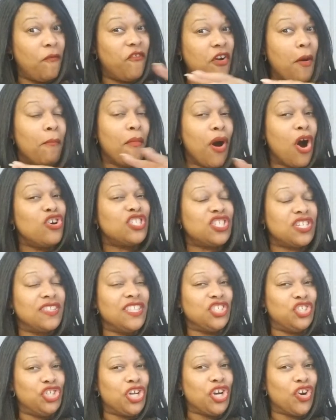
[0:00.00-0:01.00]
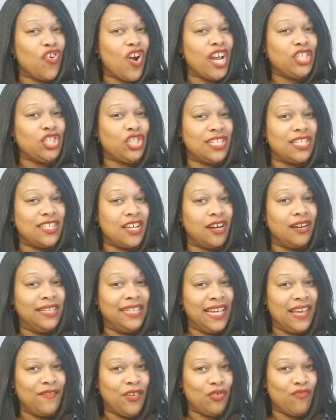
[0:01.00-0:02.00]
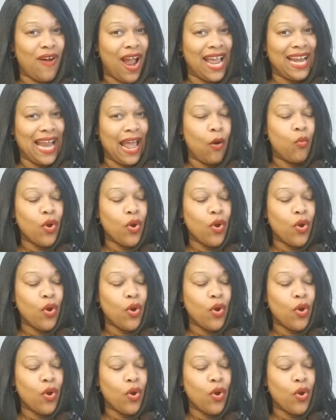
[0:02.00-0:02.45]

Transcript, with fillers: for most of the generations that are living right now.